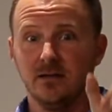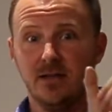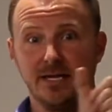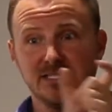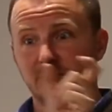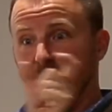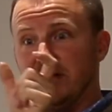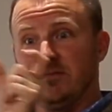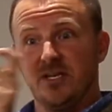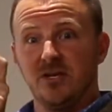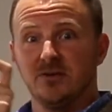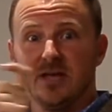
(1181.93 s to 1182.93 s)
likes to play
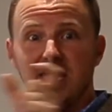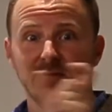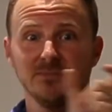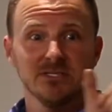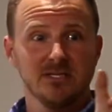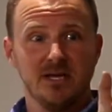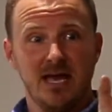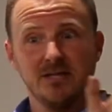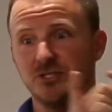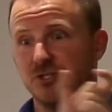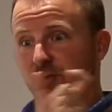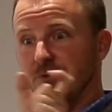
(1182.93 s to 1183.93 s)
video games,
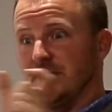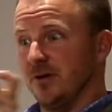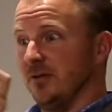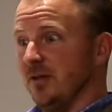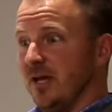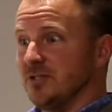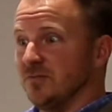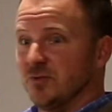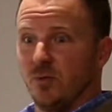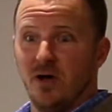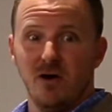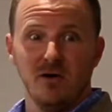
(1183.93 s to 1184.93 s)
has children under the age of
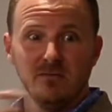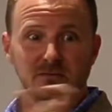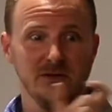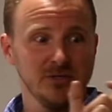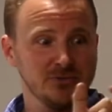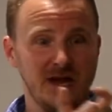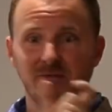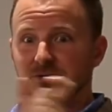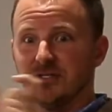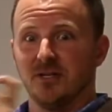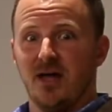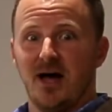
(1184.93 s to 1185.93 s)
12,
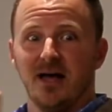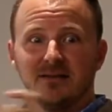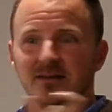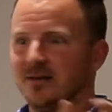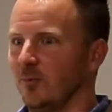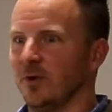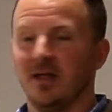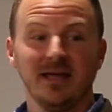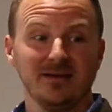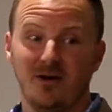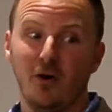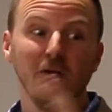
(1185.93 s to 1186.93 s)
travels a lot,
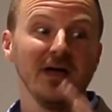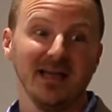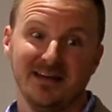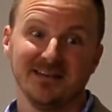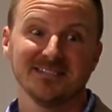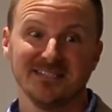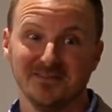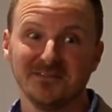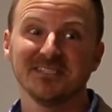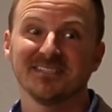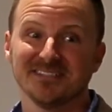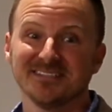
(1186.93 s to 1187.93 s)
all that kind of stuff.
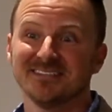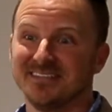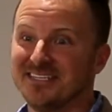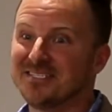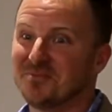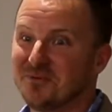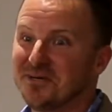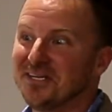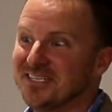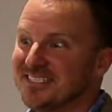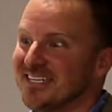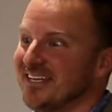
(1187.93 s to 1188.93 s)
It's pretty
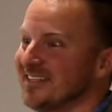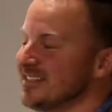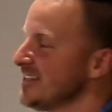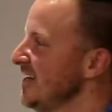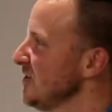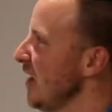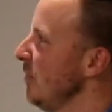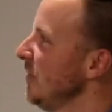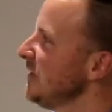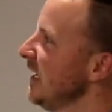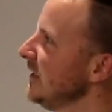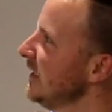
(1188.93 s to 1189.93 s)
intense. So I'll
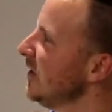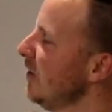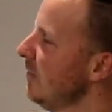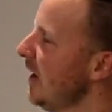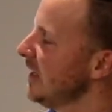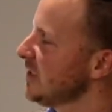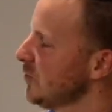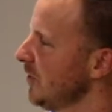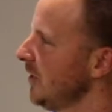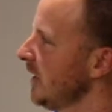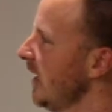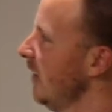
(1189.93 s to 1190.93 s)
put that link on my
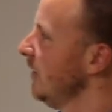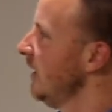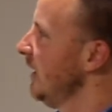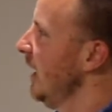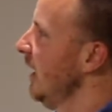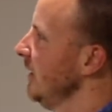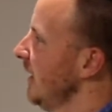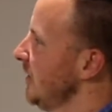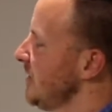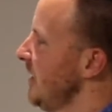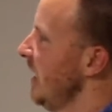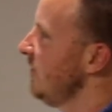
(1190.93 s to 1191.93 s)
Twitter account later
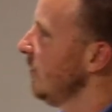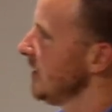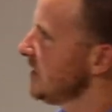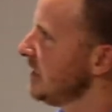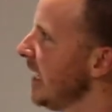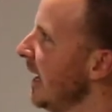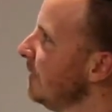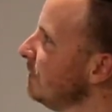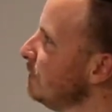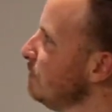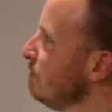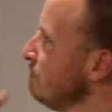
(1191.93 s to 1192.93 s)
today if you want to see that.
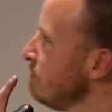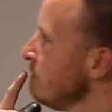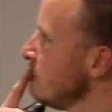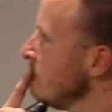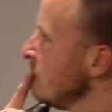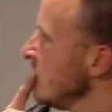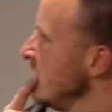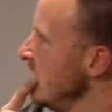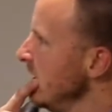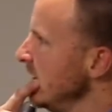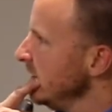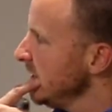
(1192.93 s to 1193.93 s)

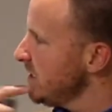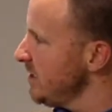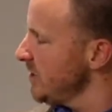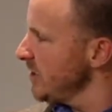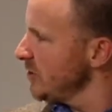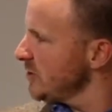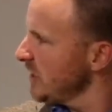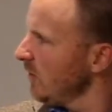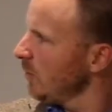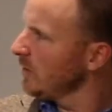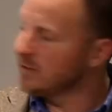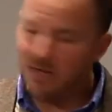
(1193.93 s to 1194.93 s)
This is just interesting
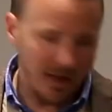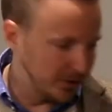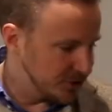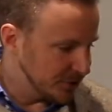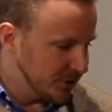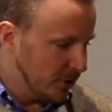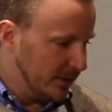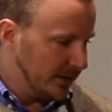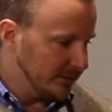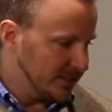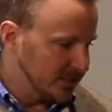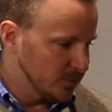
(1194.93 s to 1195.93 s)
where the dollars are
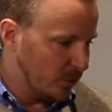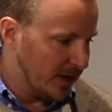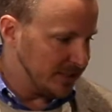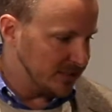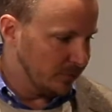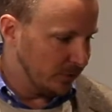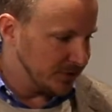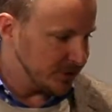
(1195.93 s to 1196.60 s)
going. This is why it's important